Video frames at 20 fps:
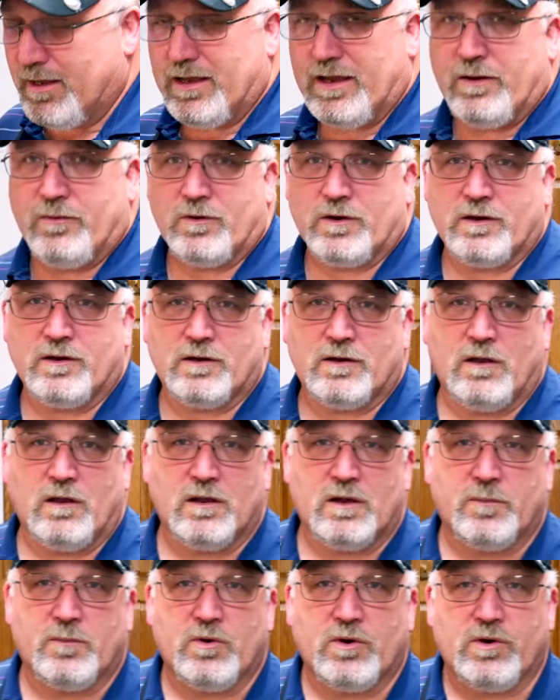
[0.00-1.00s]
and we're going to
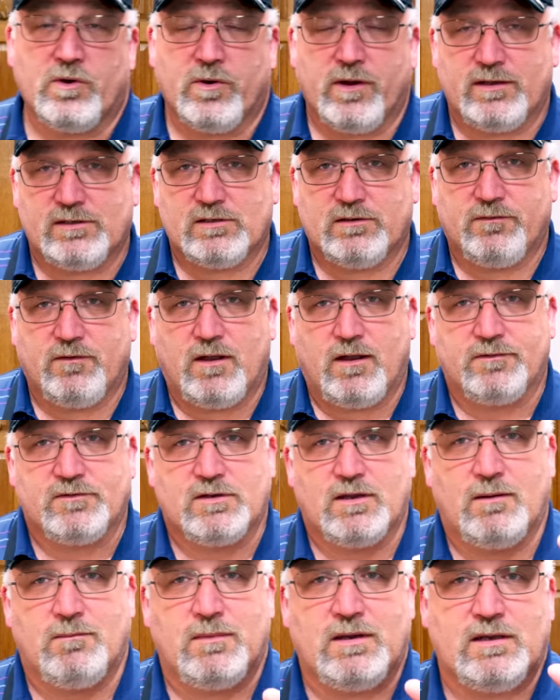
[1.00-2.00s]
call it a progressive
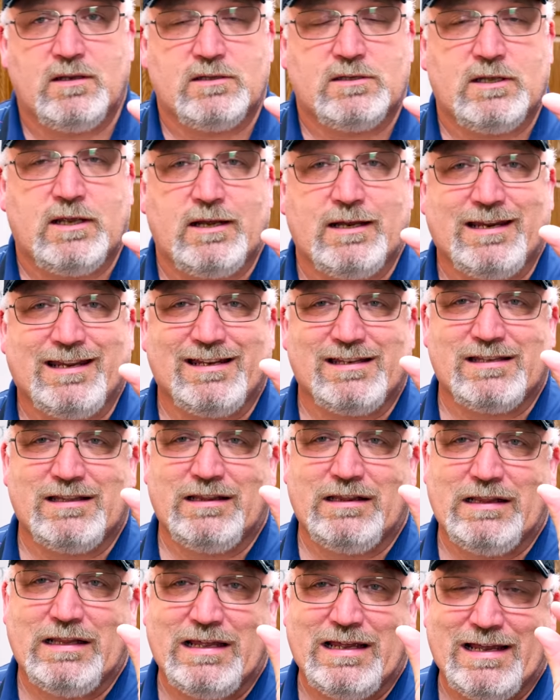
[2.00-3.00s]
offset, means that it gets
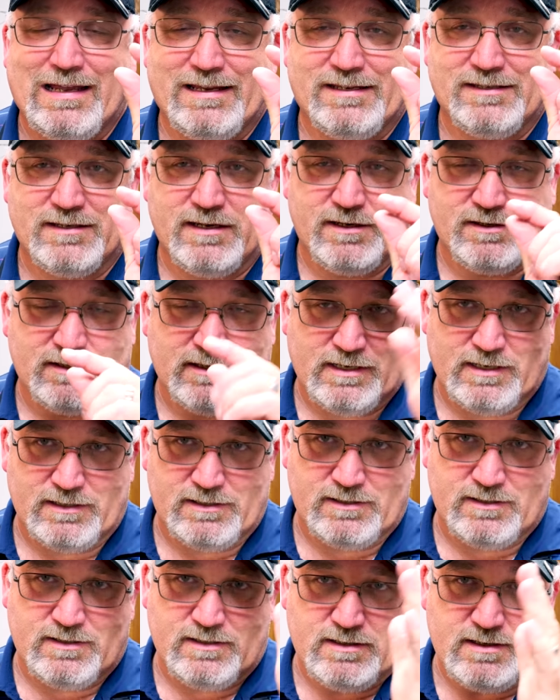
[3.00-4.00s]
less as it
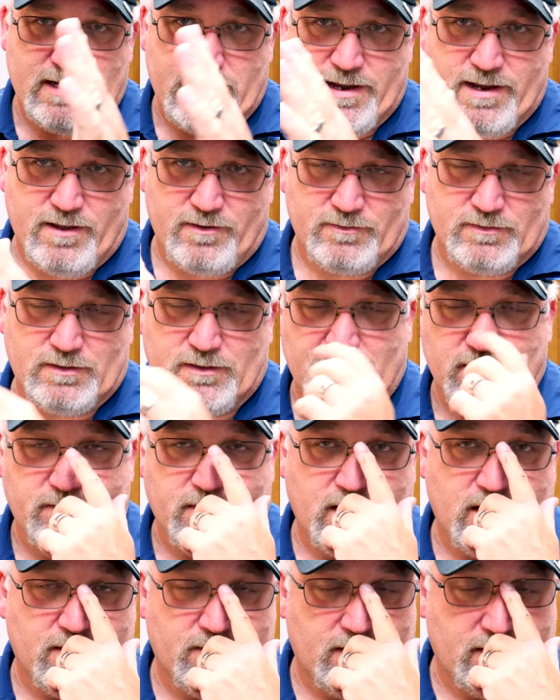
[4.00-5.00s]
gets down to the
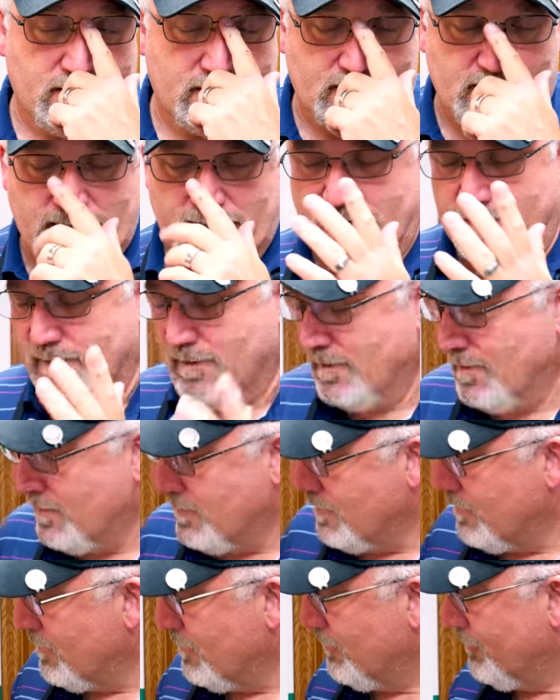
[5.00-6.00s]
bottom of the set.
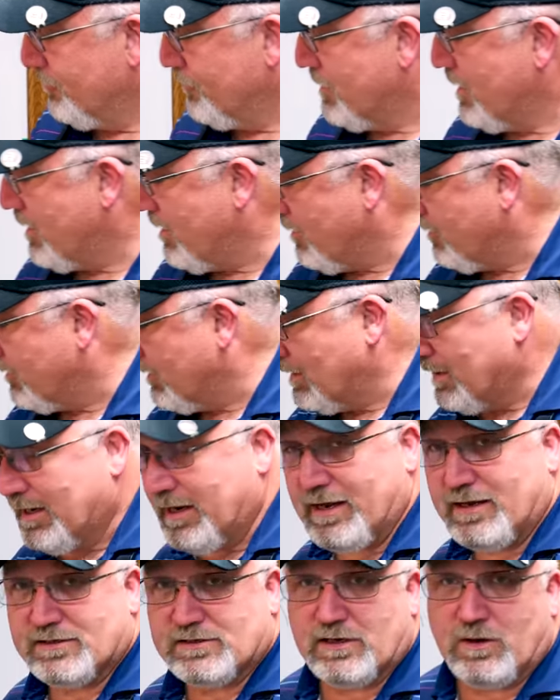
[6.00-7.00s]
Now, it
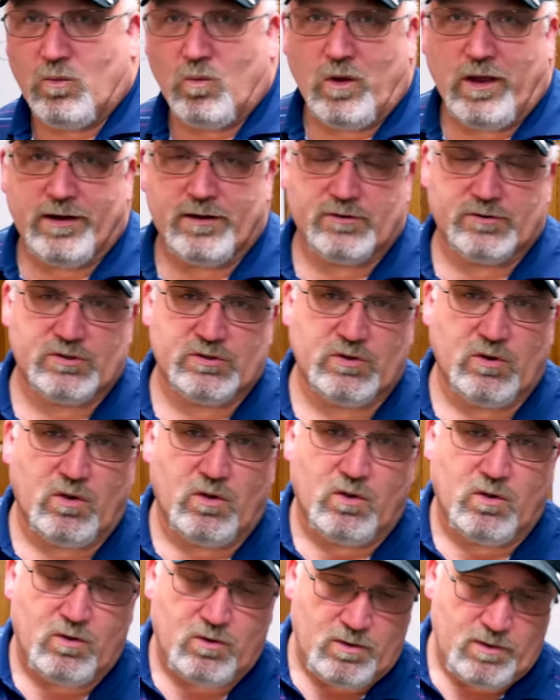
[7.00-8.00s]
has a wider
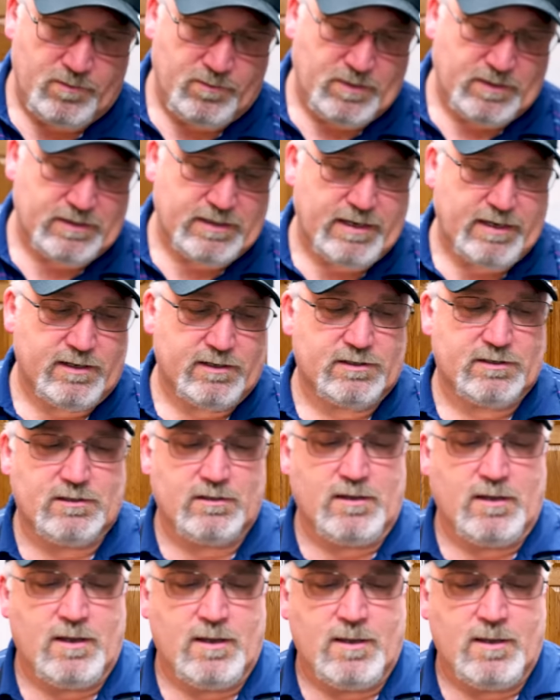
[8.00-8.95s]
sole, but that's